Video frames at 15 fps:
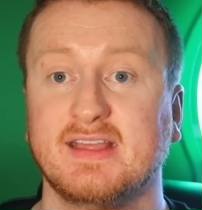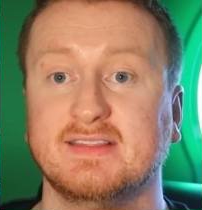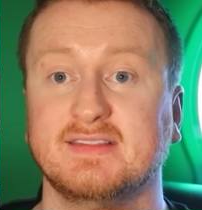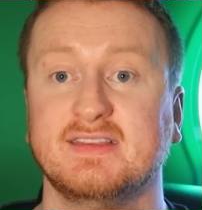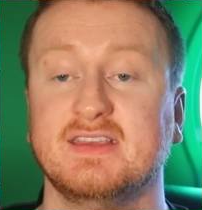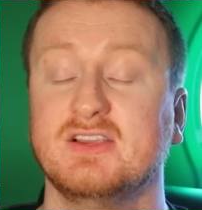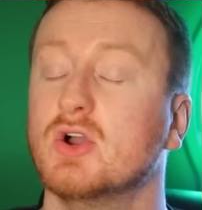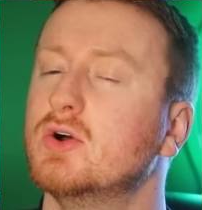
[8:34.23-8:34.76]

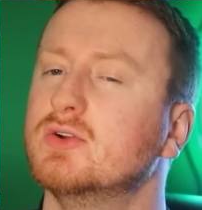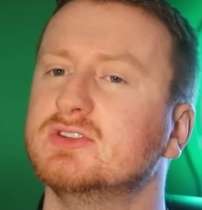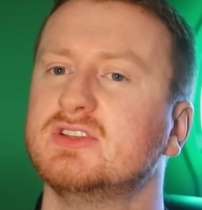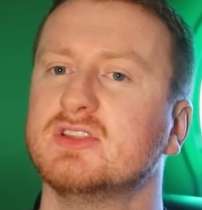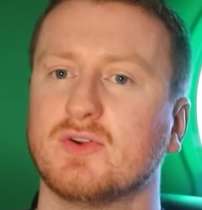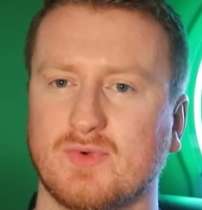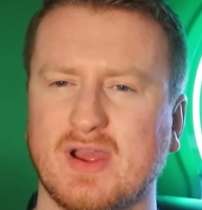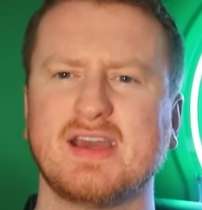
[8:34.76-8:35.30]
And he
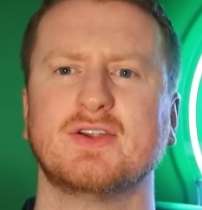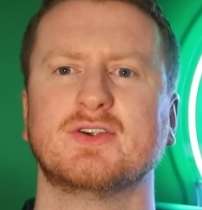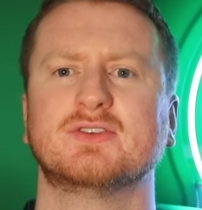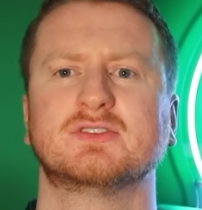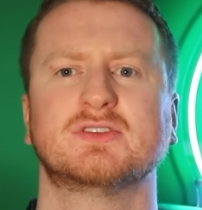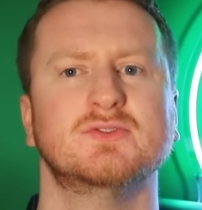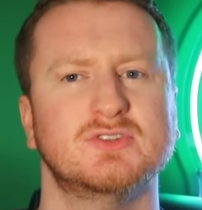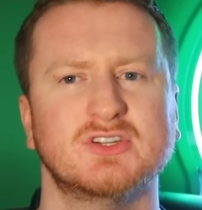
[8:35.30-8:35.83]
goes to the
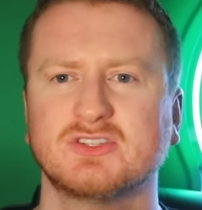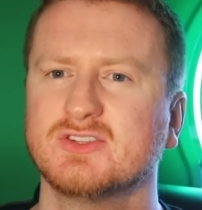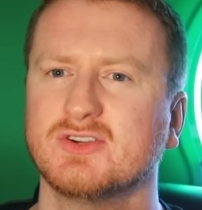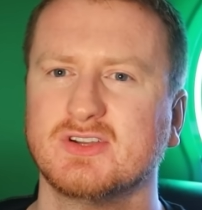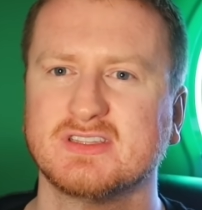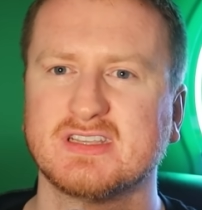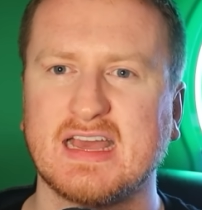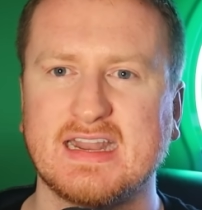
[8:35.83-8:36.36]
Raiders, who
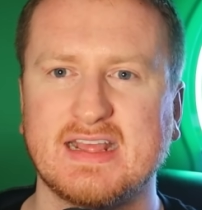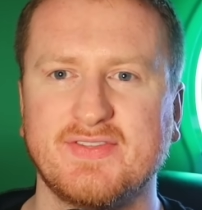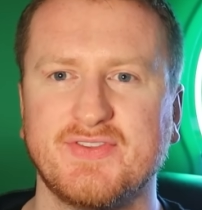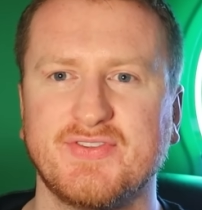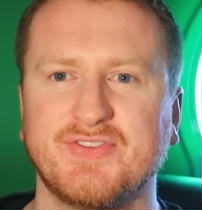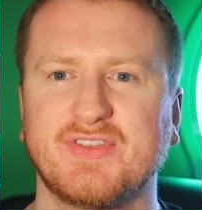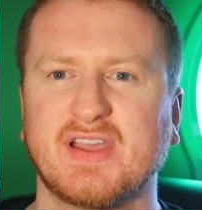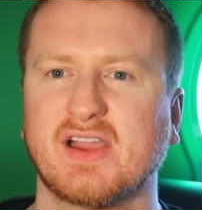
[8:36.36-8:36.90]
just took a tight
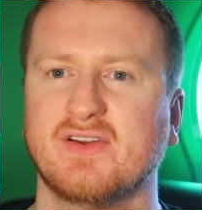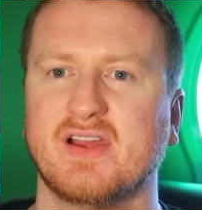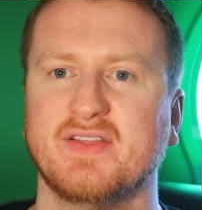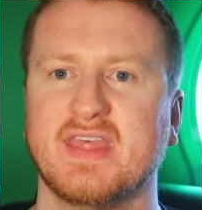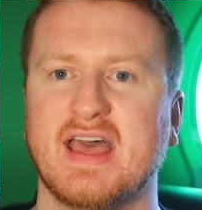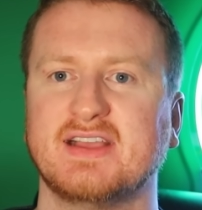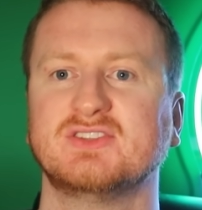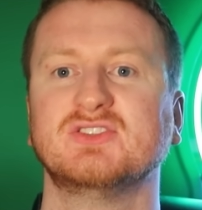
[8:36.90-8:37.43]
end in the second
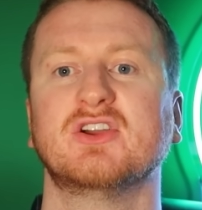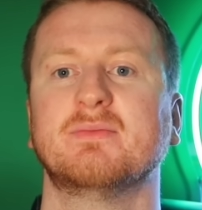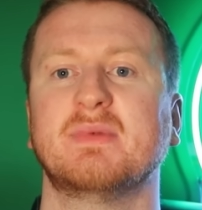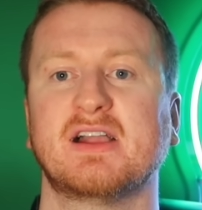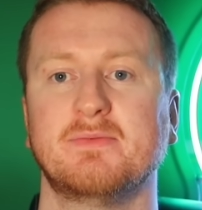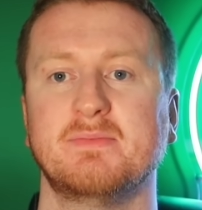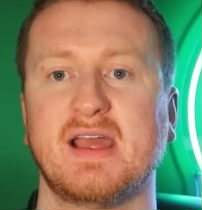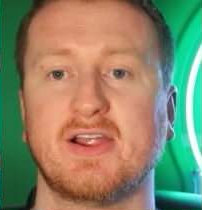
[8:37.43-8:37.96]
round last
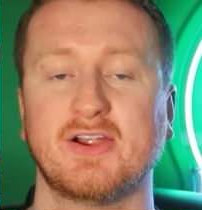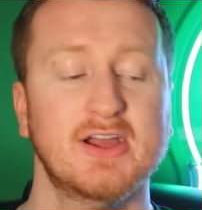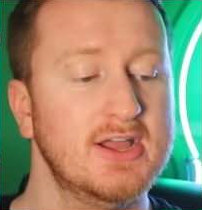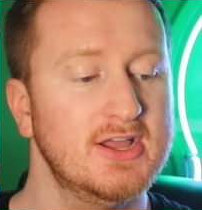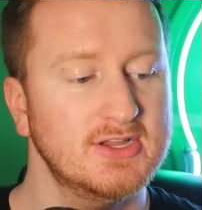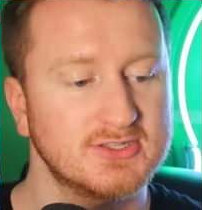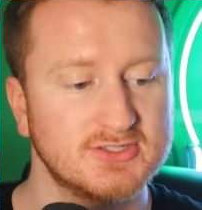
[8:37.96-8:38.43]
year, Michael Mayer.